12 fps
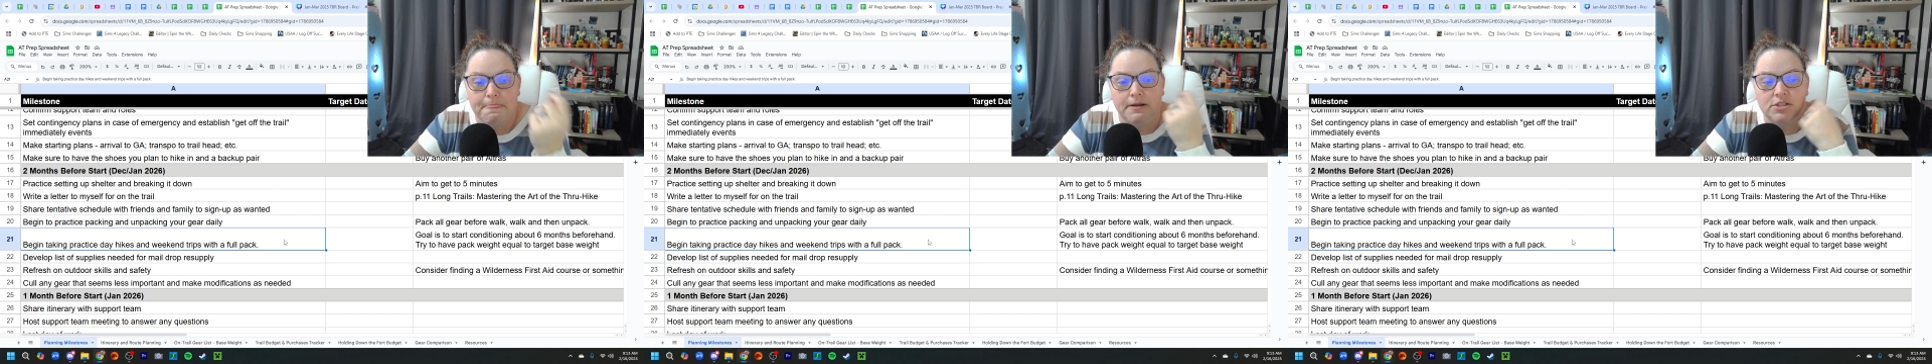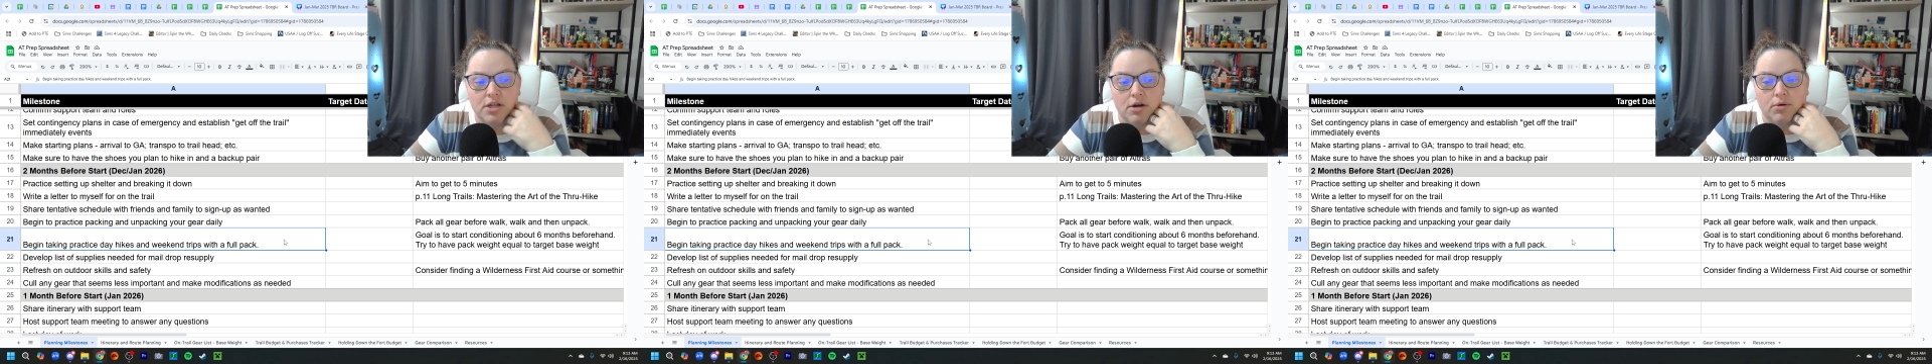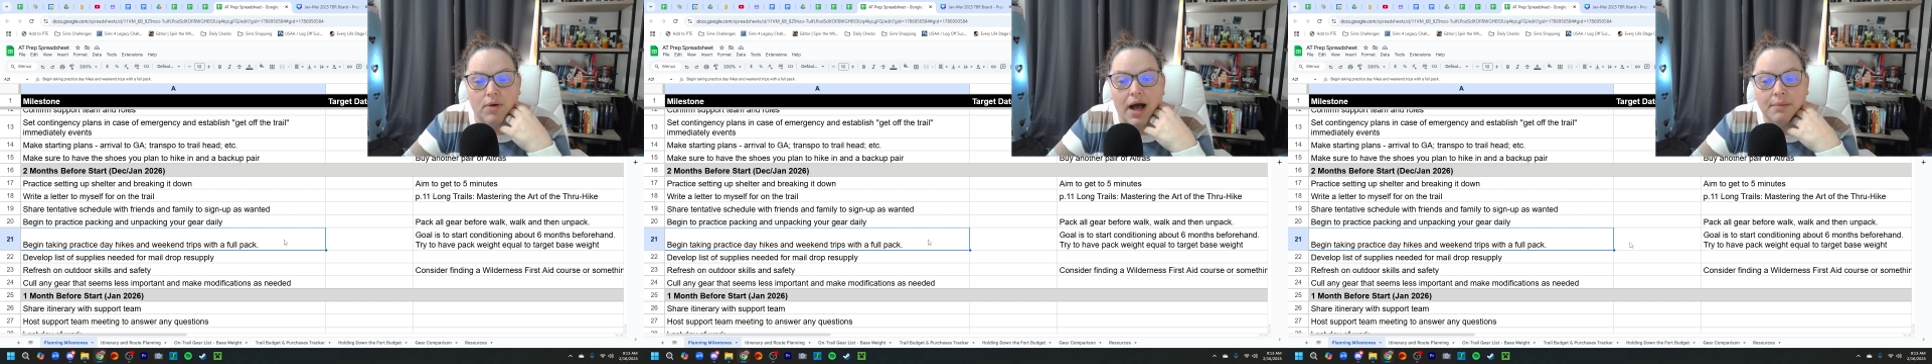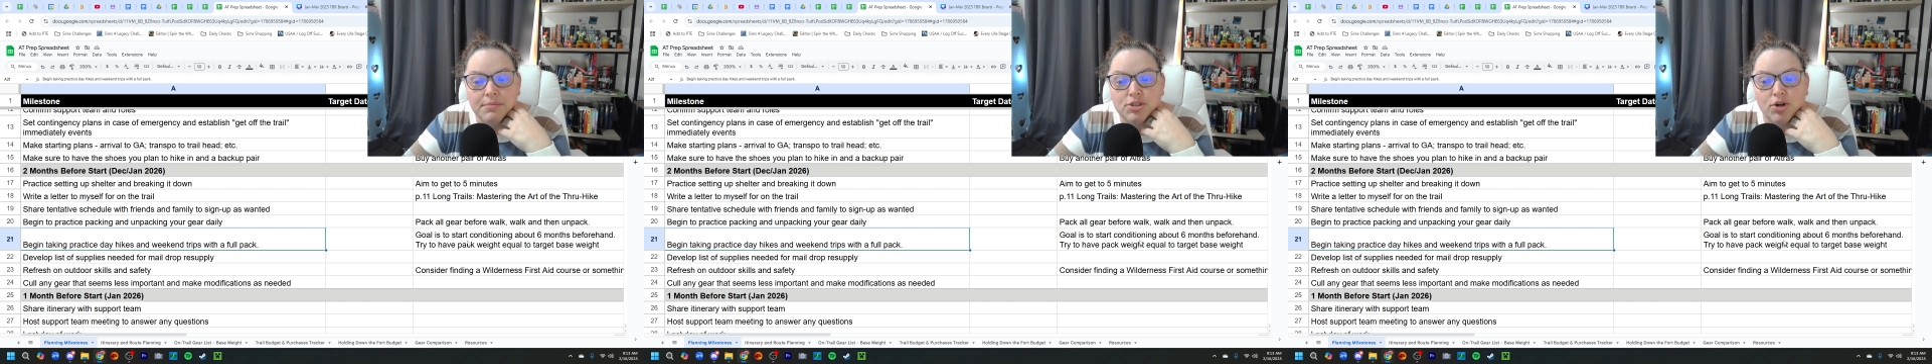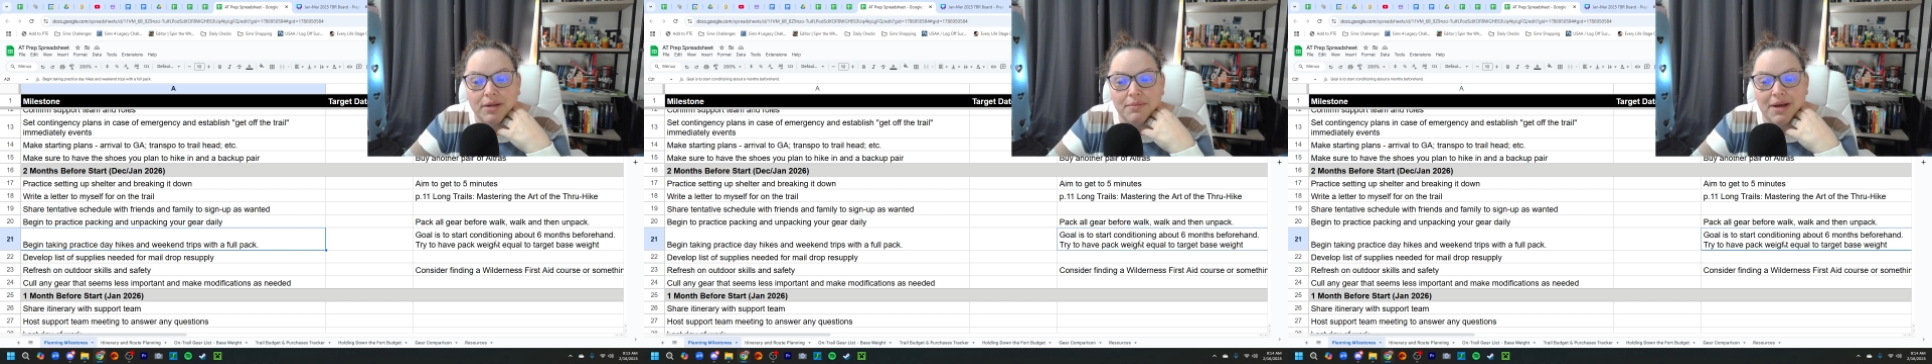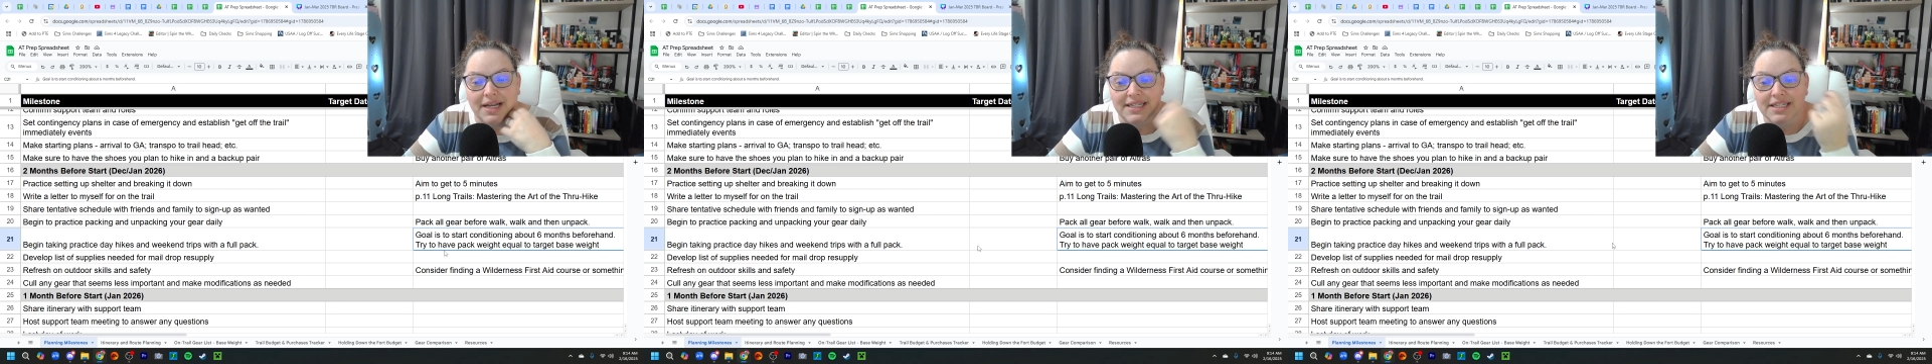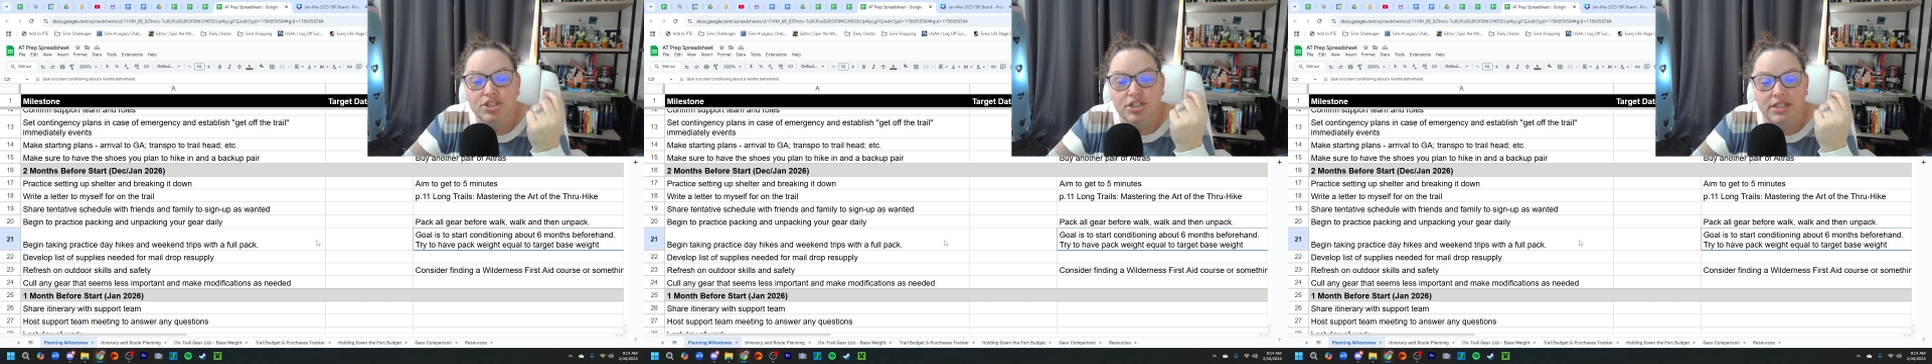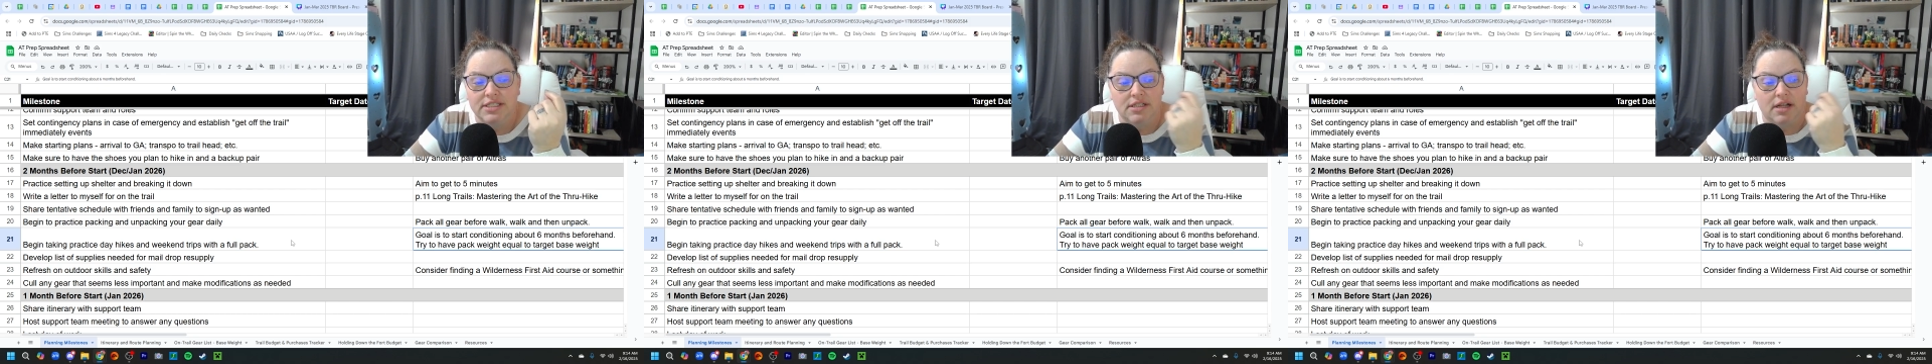So I'm starting my
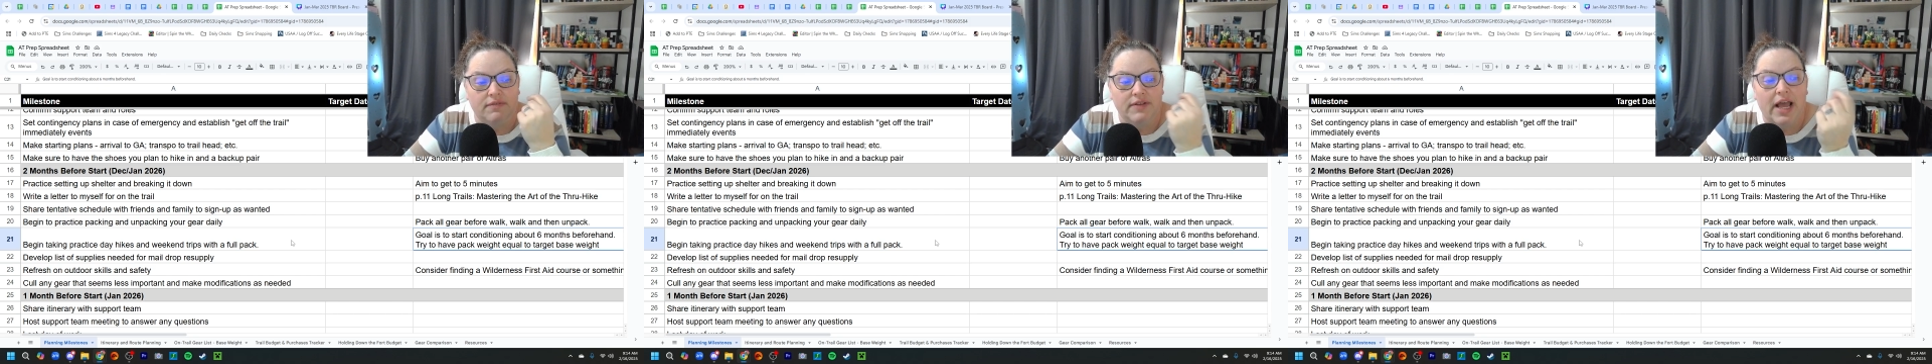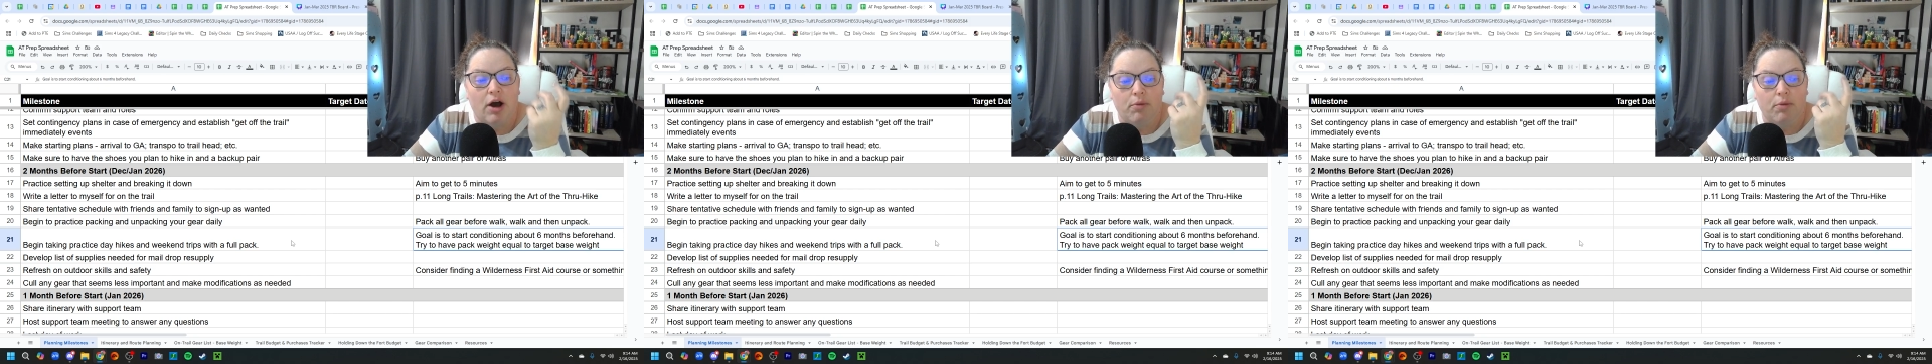conditioning stuff now,